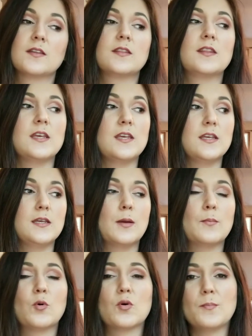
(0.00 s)
the
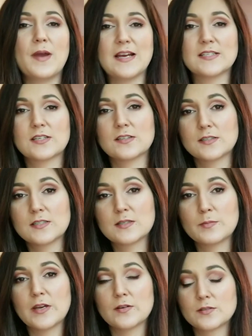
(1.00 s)
more masculine
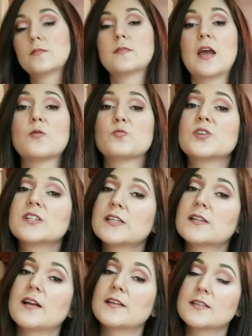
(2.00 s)
smells. I really
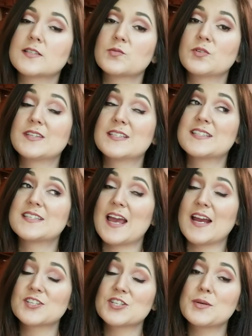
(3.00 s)
like this one. This is
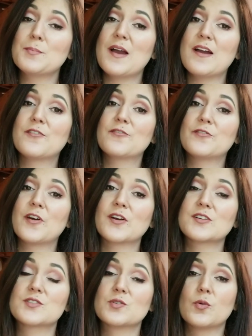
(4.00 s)
actually my
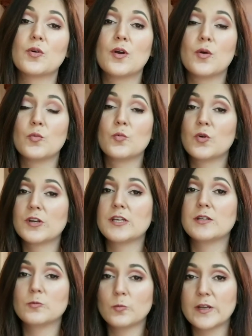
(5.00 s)
first
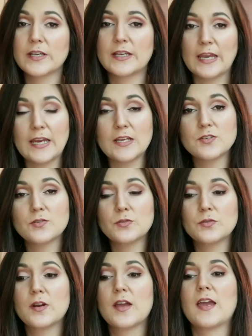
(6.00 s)
wooden wick
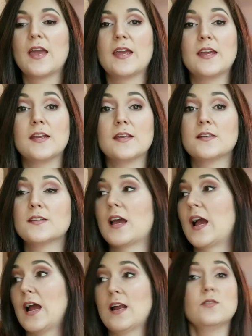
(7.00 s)
candle, and
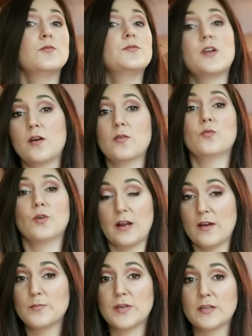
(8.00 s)
I don't know where
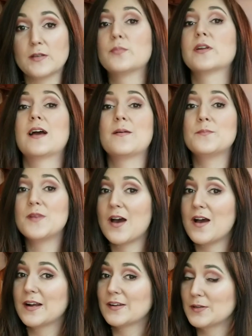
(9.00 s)
I've been, but I'm
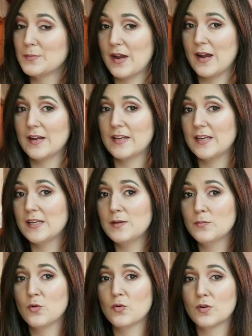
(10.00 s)
not gonna buy any
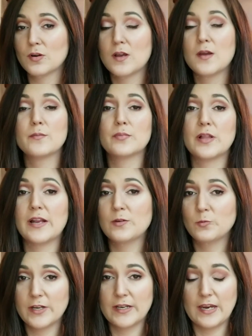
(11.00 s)
more plain
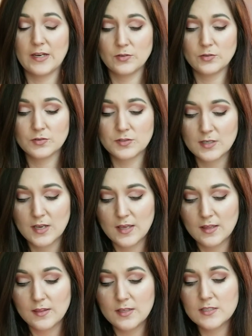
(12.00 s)
wick candles.
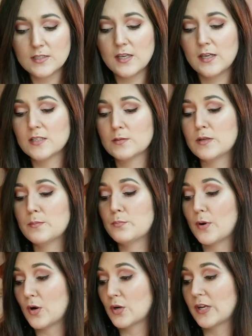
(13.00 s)
This thing has been
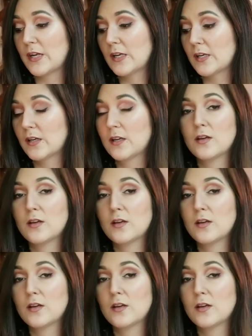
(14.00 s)
burning